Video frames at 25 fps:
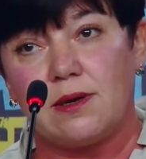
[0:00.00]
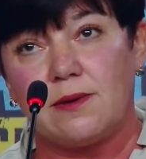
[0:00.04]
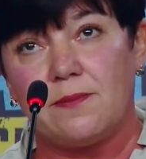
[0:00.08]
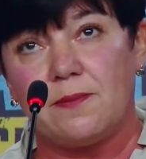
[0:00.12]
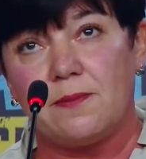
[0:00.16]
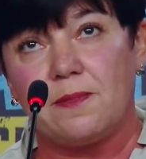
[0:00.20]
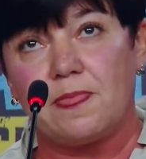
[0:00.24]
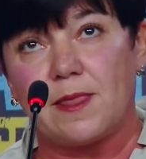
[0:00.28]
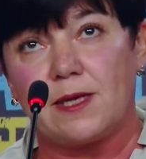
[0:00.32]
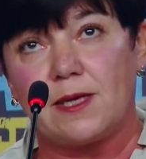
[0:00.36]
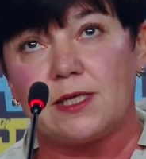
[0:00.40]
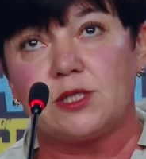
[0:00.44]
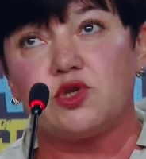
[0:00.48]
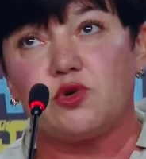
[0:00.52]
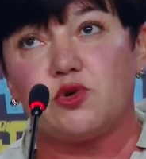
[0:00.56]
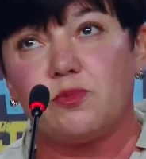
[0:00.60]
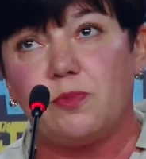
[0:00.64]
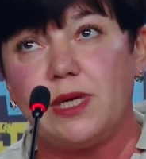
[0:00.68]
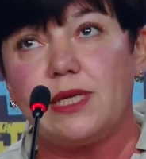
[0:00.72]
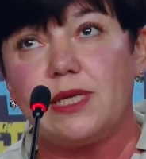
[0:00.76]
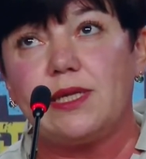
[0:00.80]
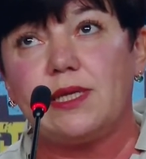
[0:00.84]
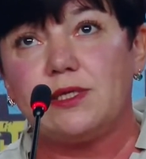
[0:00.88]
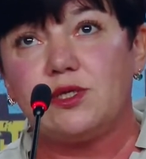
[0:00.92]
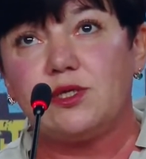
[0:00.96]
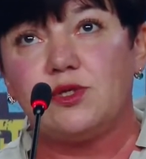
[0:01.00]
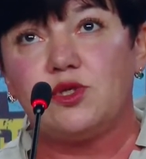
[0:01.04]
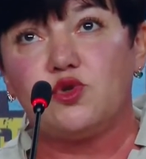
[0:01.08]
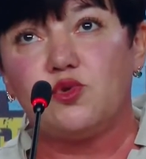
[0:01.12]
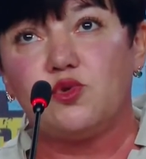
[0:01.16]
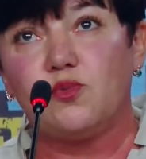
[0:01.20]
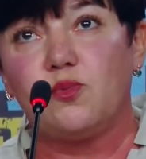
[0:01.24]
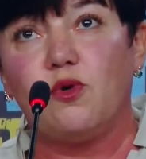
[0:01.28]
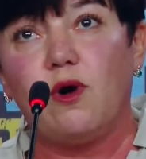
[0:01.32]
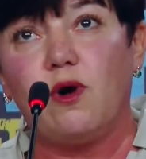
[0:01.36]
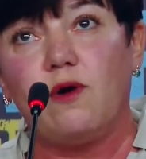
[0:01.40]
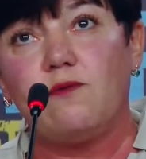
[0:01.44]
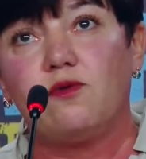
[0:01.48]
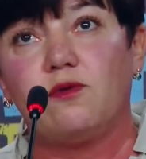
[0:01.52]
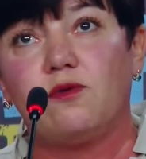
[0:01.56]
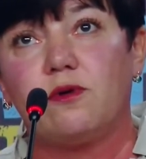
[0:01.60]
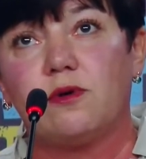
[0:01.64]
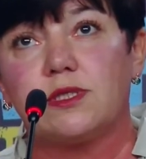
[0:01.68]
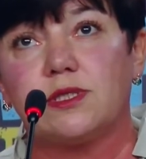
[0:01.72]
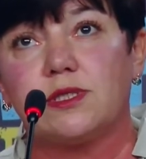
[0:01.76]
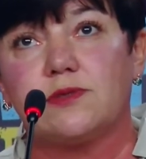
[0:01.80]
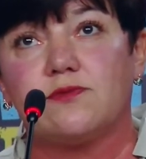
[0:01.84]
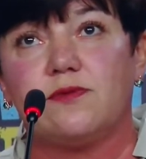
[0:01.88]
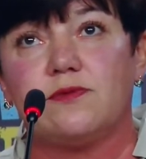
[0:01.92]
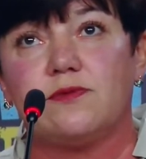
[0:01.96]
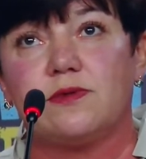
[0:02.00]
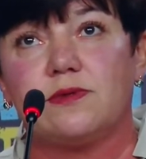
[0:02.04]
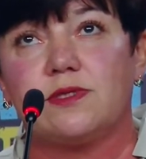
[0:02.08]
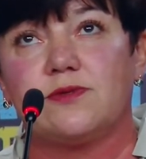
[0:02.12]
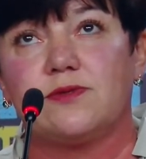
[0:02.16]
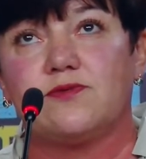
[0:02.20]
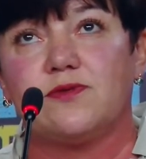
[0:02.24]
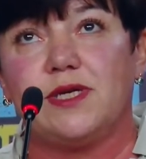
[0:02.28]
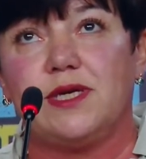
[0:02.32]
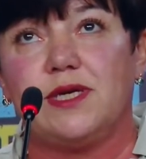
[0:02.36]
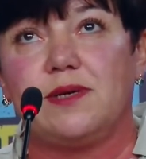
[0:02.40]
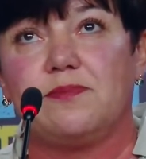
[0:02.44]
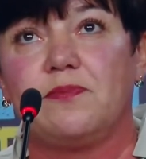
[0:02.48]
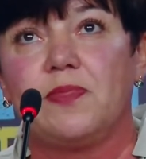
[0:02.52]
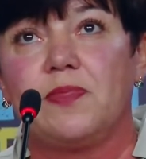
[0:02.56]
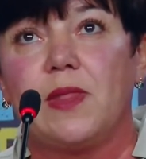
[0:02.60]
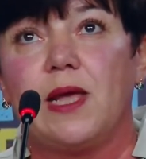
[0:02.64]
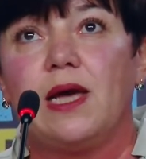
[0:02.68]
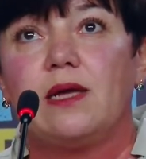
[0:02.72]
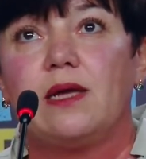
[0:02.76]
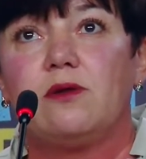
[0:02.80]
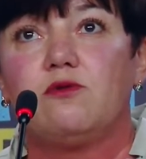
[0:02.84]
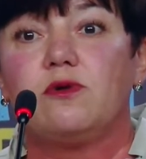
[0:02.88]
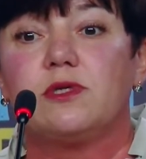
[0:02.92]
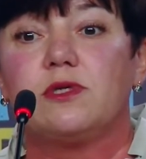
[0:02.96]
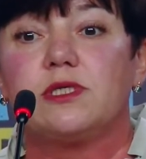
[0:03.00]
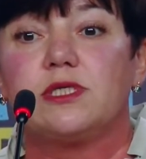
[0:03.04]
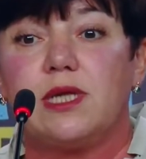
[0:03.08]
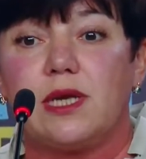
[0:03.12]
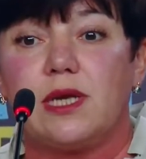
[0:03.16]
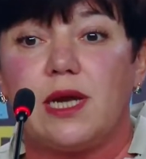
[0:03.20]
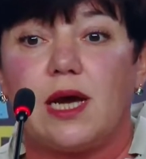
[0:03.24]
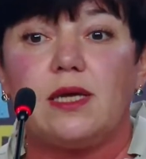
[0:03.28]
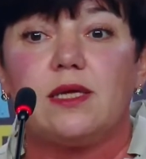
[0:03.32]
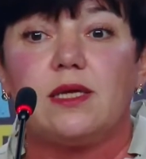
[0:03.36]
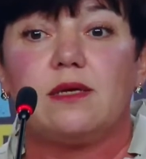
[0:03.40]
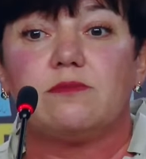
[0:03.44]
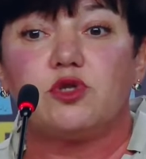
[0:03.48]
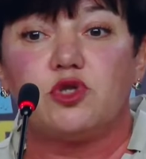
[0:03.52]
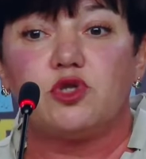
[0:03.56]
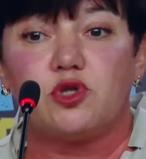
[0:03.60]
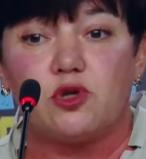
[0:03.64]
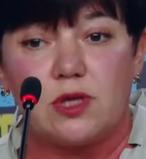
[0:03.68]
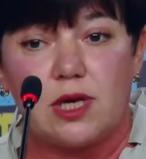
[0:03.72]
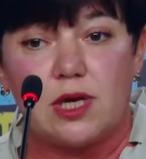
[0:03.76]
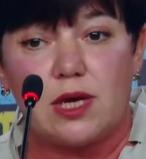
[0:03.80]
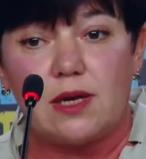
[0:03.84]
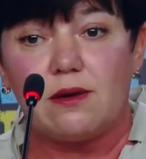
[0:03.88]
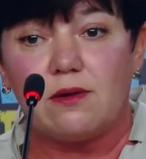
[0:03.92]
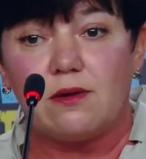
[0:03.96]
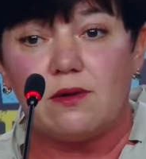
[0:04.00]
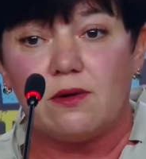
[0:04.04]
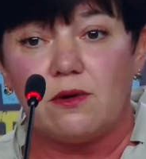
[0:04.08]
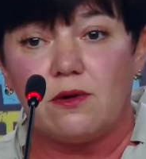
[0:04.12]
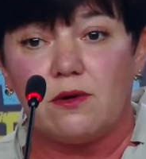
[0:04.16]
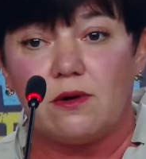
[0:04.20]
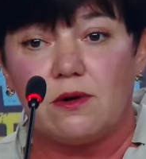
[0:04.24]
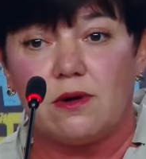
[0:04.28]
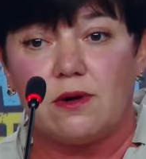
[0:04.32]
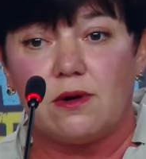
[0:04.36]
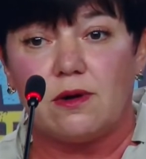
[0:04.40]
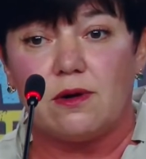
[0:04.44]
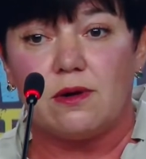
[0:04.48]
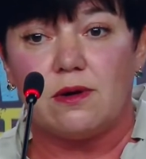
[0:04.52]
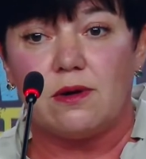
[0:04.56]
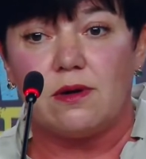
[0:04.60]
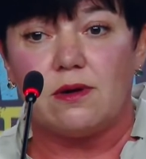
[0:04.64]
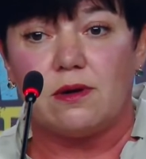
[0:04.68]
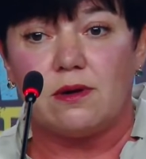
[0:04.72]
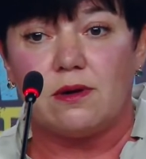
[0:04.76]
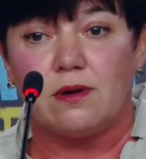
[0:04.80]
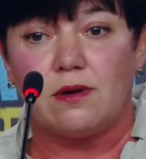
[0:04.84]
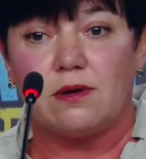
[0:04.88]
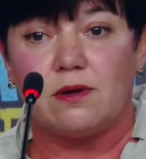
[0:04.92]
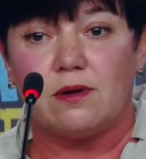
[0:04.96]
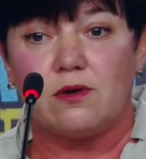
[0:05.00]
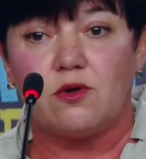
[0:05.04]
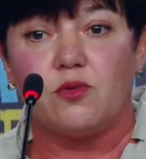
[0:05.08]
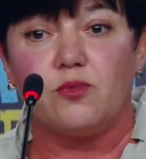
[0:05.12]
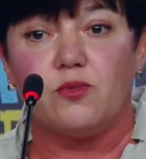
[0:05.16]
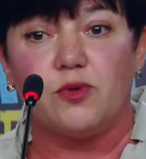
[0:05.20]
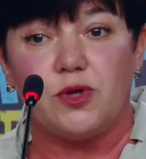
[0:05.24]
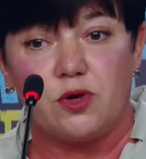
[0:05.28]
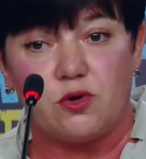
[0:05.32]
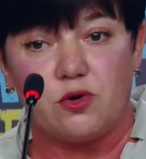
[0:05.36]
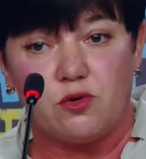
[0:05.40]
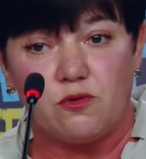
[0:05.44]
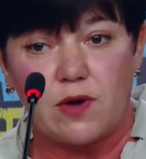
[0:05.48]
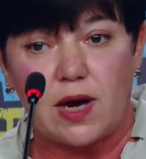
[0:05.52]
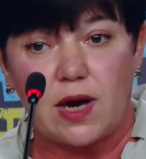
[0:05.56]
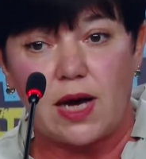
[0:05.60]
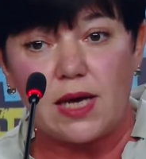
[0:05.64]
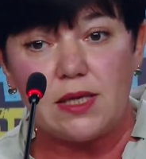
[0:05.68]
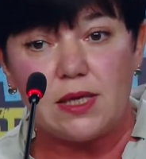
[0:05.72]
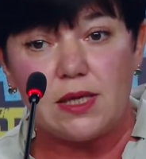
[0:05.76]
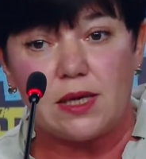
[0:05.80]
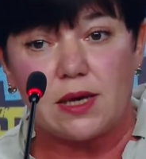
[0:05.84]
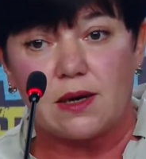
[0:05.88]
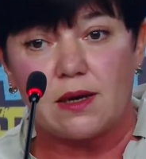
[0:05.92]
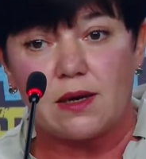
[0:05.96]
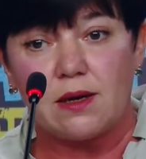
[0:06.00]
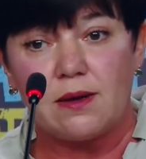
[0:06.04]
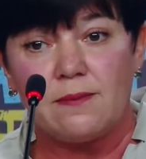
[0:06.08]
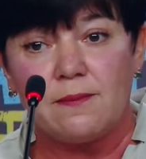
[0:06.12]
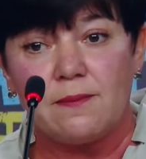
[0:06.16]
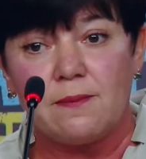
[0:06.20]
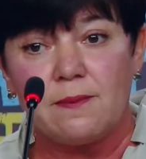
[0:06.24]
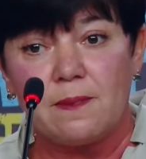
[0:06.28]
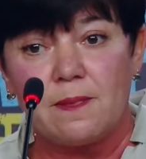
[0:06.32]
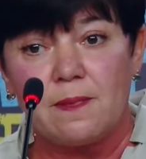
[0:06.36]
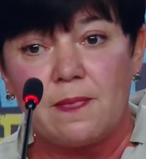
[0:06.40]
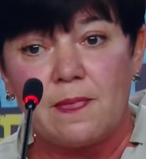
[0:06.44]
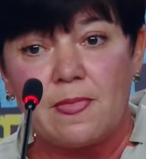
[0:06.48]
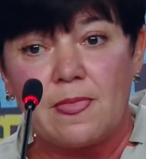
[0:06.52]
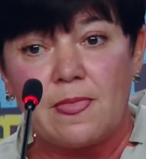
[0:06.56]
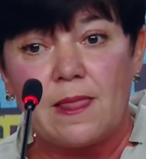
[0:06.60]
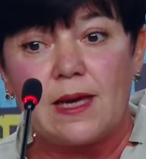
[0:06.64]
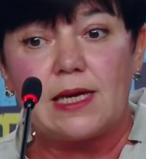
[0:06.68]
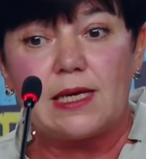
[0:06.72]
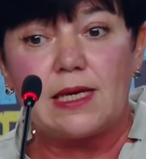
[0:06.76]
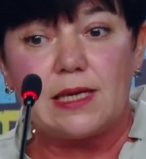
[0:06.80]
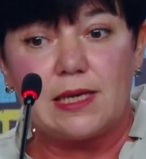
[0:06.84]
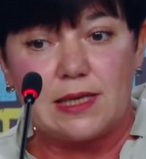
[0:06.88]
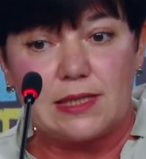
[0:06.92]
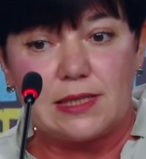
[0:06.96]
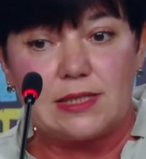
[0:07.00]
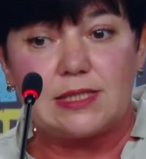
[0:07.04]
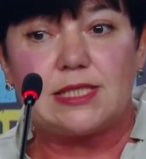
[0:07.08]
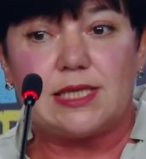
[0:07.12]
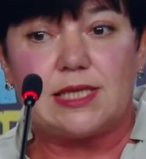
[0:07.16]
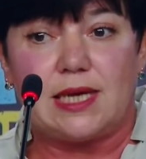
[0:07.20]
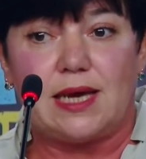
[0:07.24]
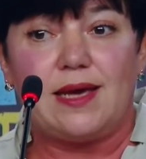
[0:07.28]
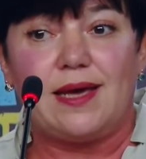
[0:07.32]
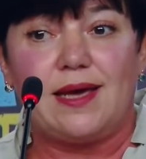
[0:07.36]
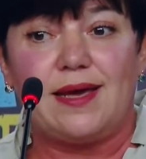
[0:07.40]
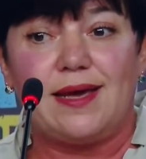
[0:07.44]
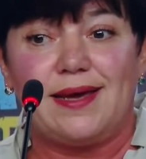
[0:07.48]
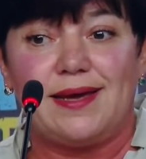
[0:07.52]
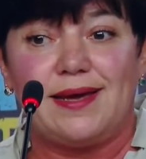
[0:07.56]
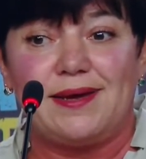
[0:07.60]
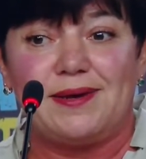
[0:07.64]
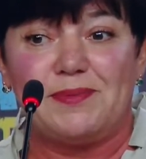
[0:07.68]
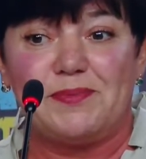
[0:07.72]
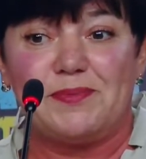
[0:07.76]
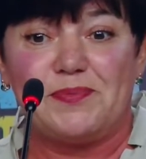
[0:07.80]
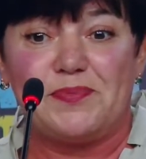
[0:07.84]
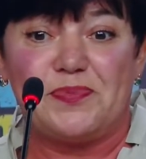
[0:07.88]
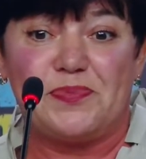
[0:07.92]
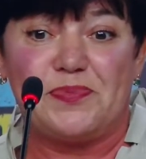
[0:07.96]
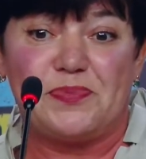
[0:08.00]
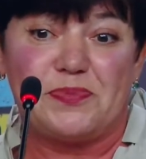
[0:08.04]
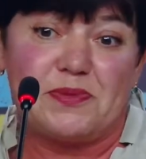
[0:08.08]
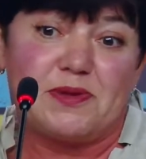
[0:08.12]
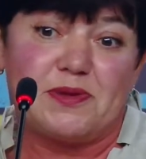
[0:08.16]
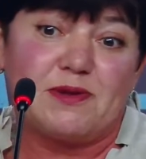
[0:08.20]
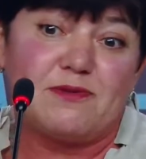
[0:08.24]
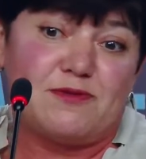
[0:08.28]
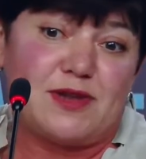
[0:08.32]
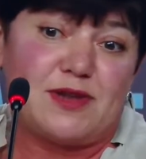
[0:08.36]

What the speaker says: in the cinemas, and so on. But the idea of making this language your tool of day-to-day basis communication,